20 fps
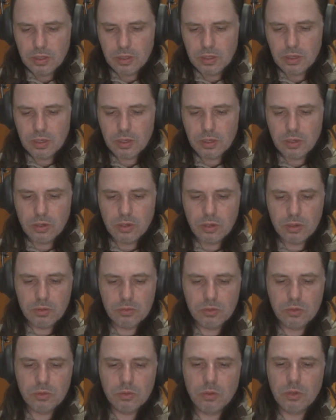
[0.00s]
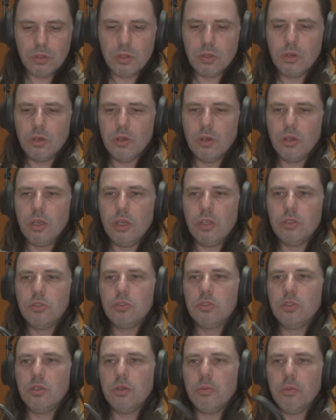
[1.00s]
it comes with a
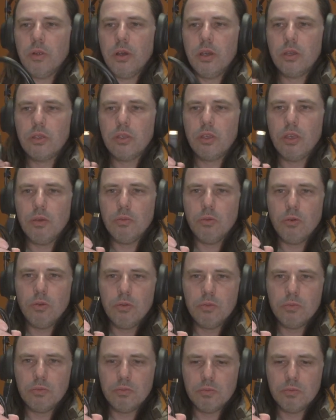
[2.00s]
HDMI cable,